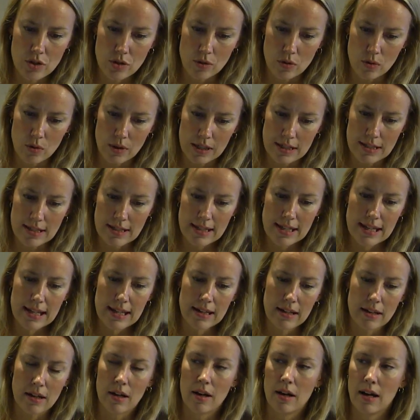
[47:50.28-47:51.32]
to a
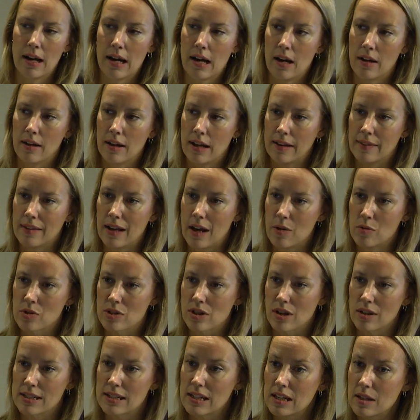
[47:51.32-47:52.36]
C, and that
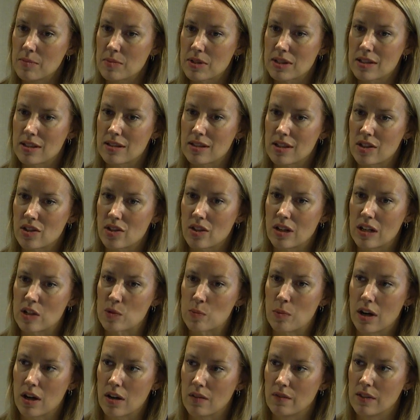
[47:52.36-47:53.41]
was our team's decision as
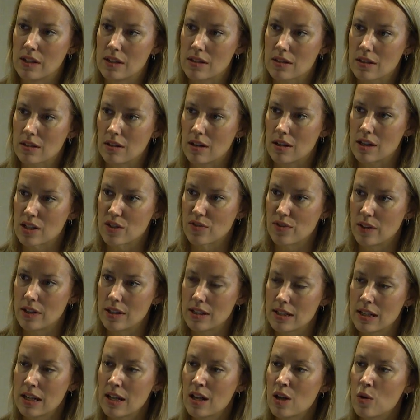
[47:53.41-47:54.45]
part of the STARS
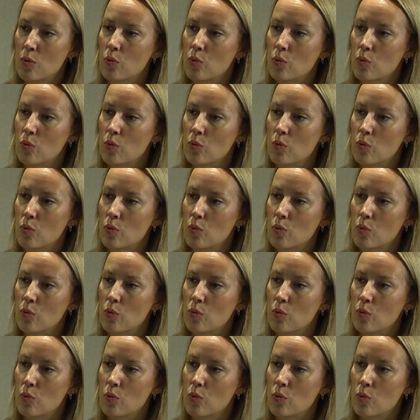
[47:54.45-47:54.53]
Fund,